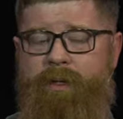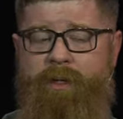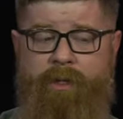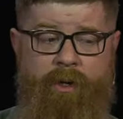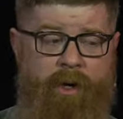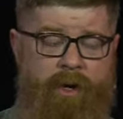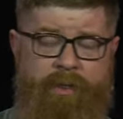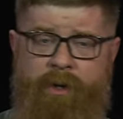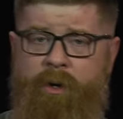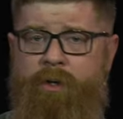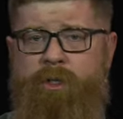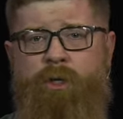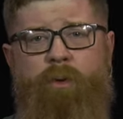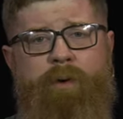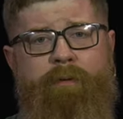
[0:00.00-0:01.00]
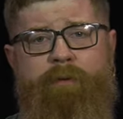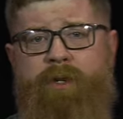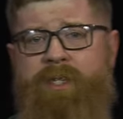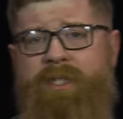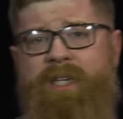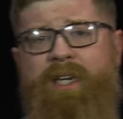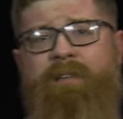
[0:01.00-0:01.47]
there are those who have
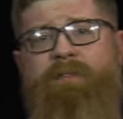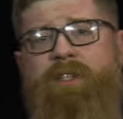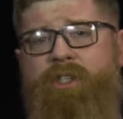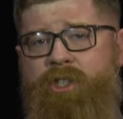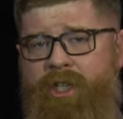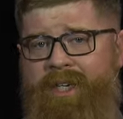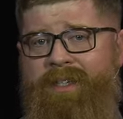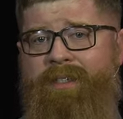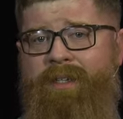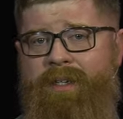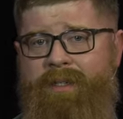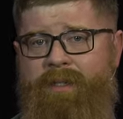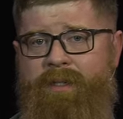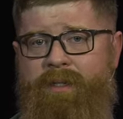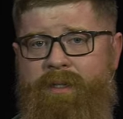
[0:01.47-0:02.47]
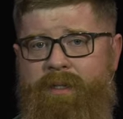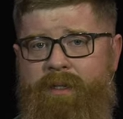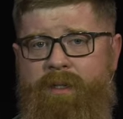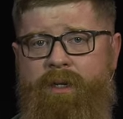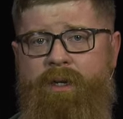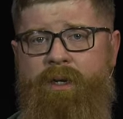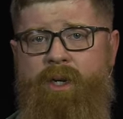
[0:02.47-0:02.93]
received Jesus.
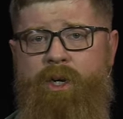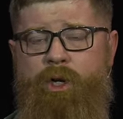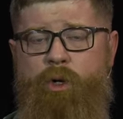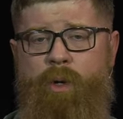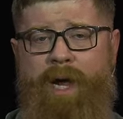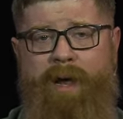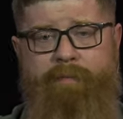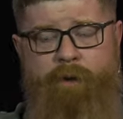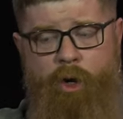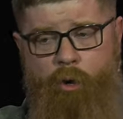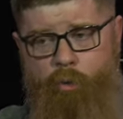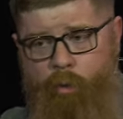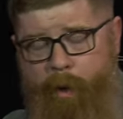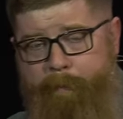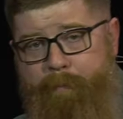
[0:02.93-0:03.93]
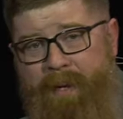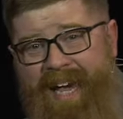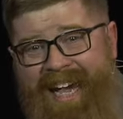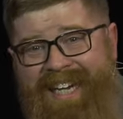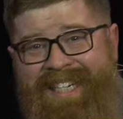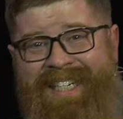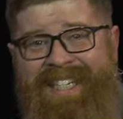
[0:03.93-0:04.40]
Who have
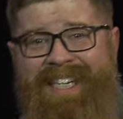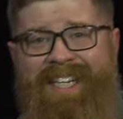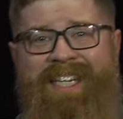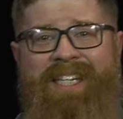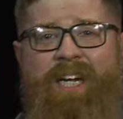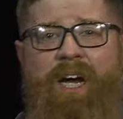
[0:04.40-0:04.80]
repented